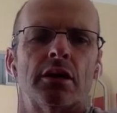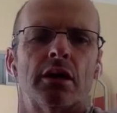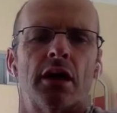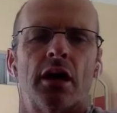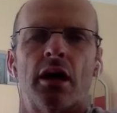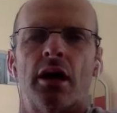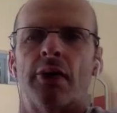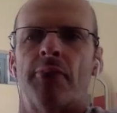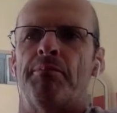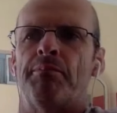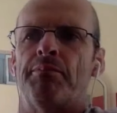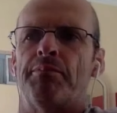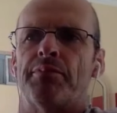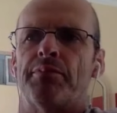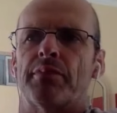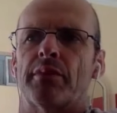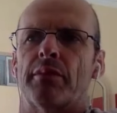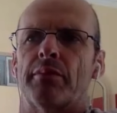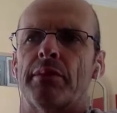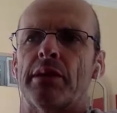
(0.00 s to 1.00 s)

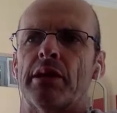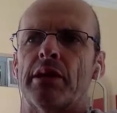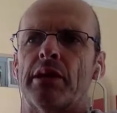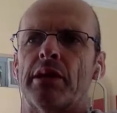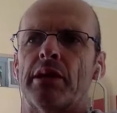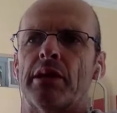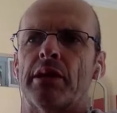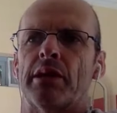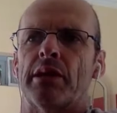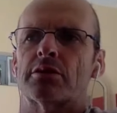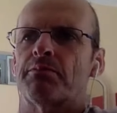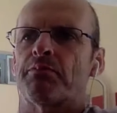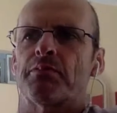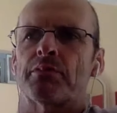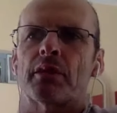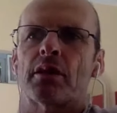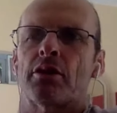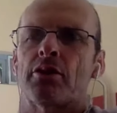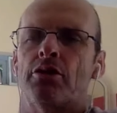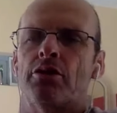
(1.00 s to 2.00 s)
Because
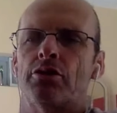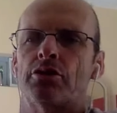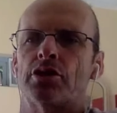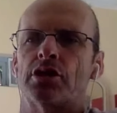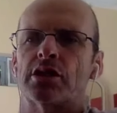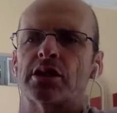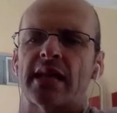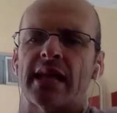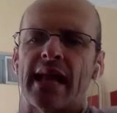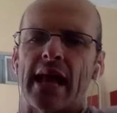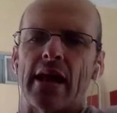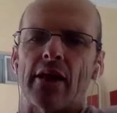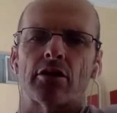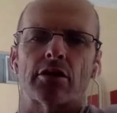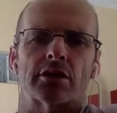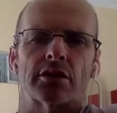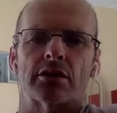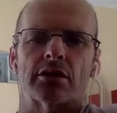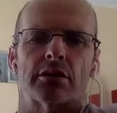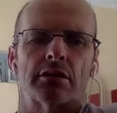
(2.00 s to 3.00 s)
you just
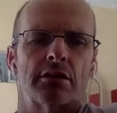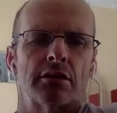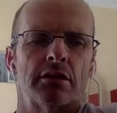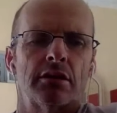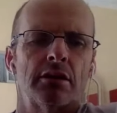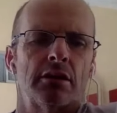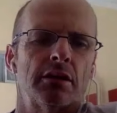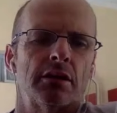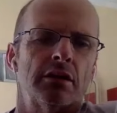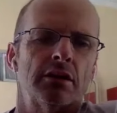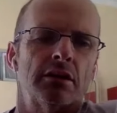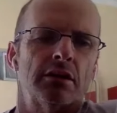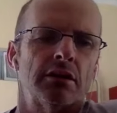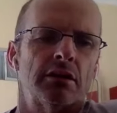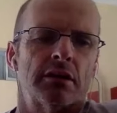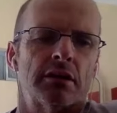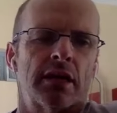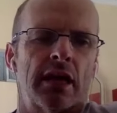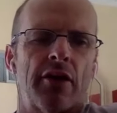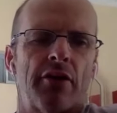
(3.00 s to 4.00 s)
cannot
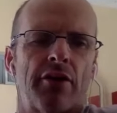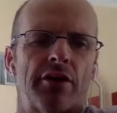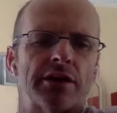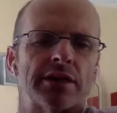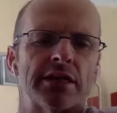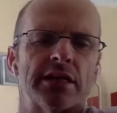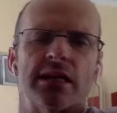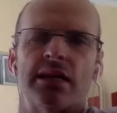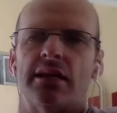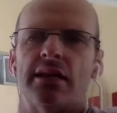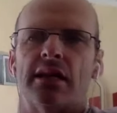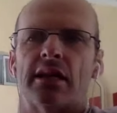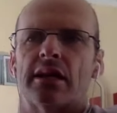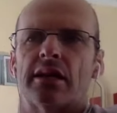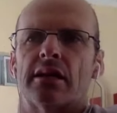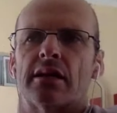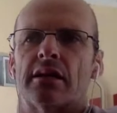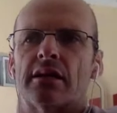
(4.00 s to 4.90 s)
guarantee that